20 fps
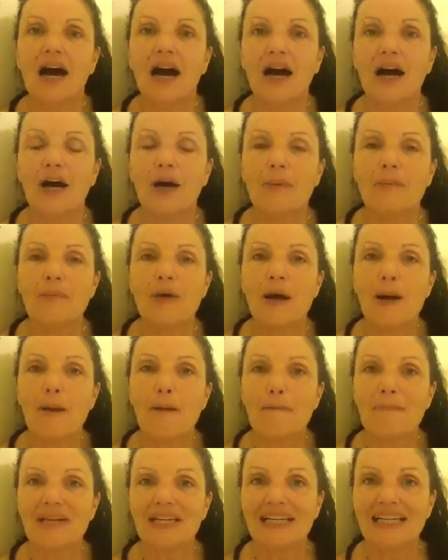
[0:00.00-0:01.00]

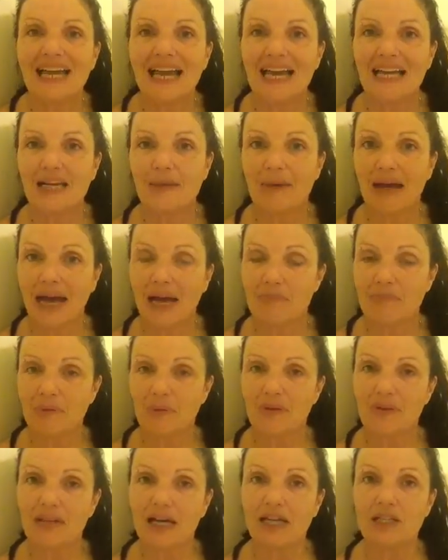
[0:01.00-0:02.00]
But again, I'm happy
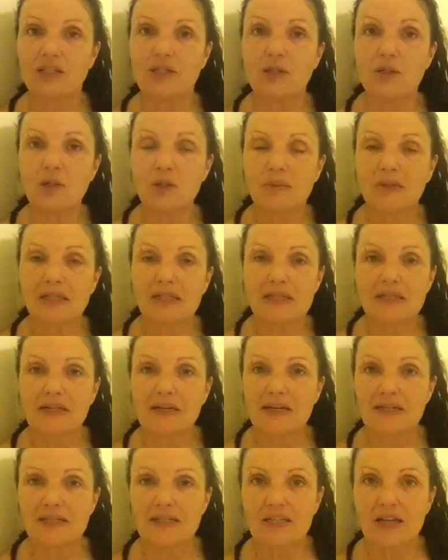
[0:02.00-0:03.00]
with that too, because
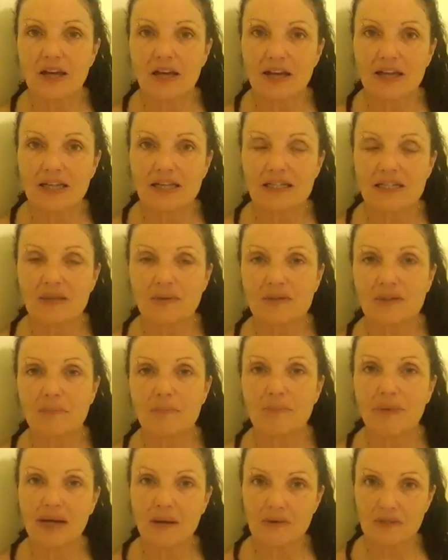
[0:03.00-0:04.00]
last night, as I was
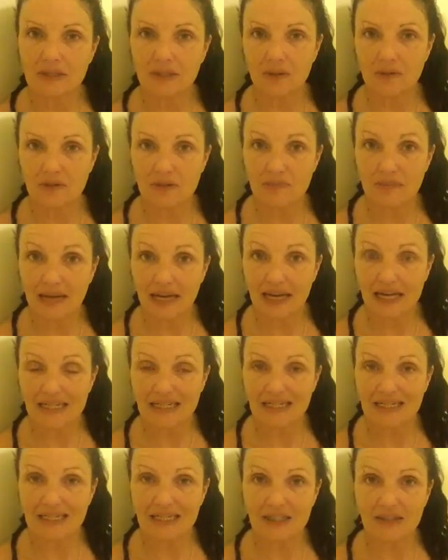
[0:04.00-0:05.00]
about to go to
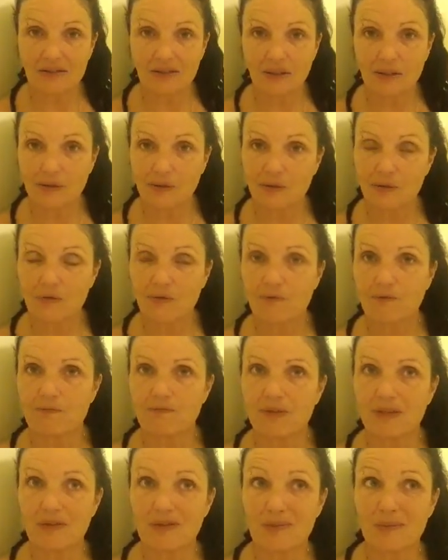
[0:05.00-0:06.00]
bed at, you know,
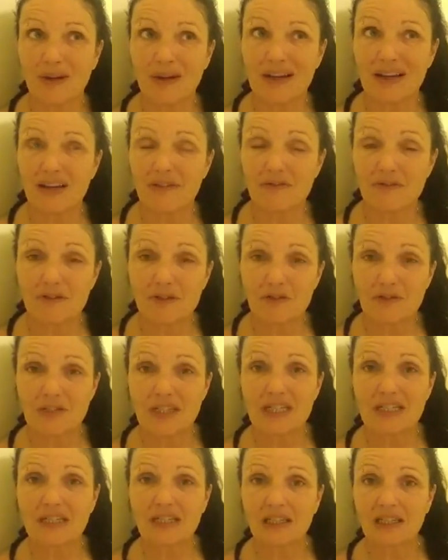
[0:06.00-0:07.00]
it was about
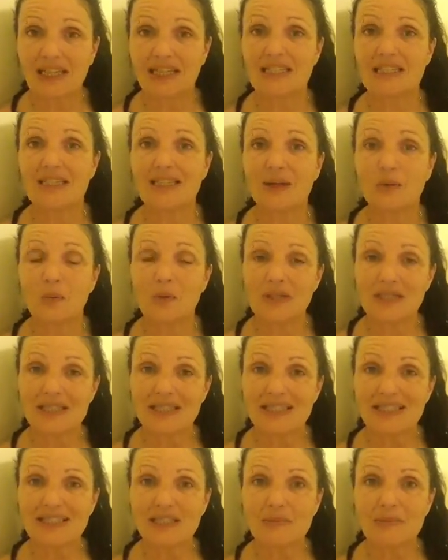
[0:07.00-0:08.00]
11:15, a little later than I
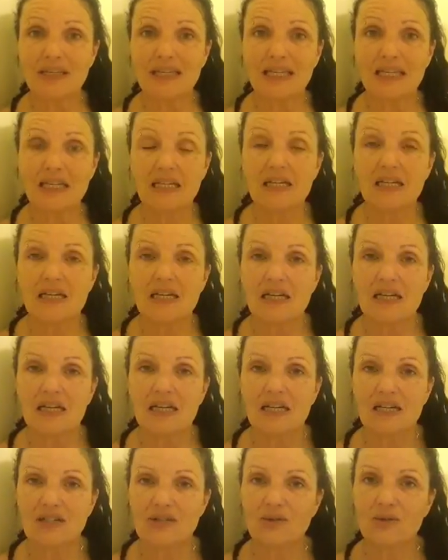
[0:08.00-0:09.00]
wanted it to be,
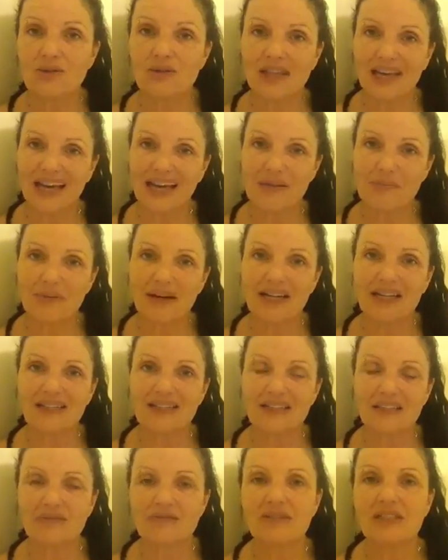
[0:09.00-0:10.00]
I saw the
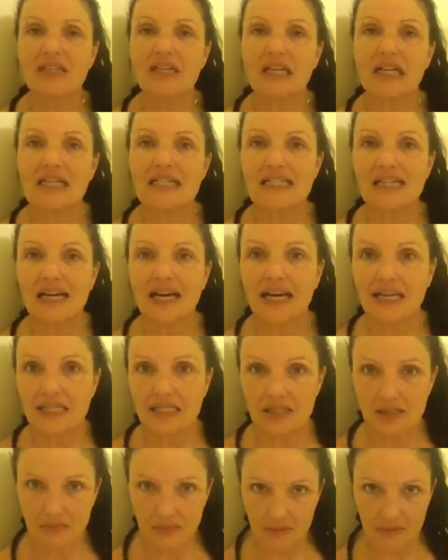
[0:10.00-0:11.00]
headband and realized I
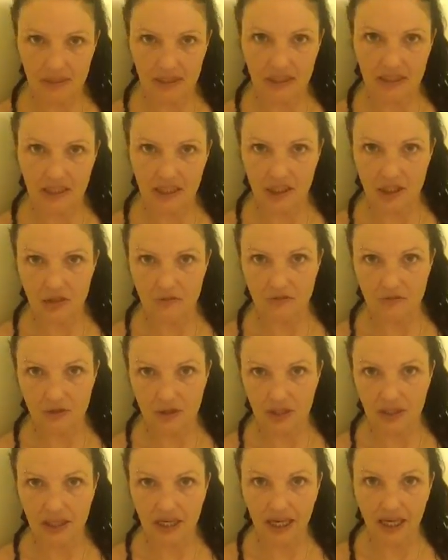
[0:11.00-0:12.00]
hadn't done my meditation for
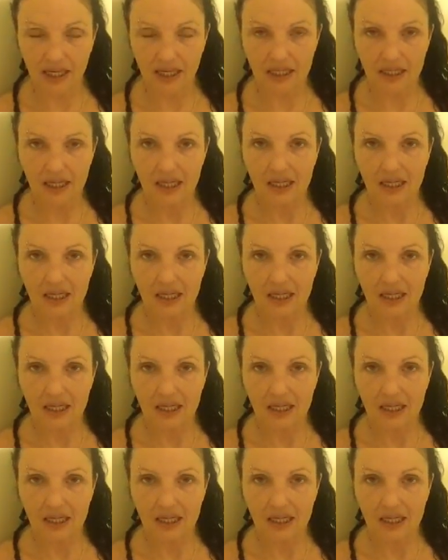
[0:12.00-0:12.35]
the day.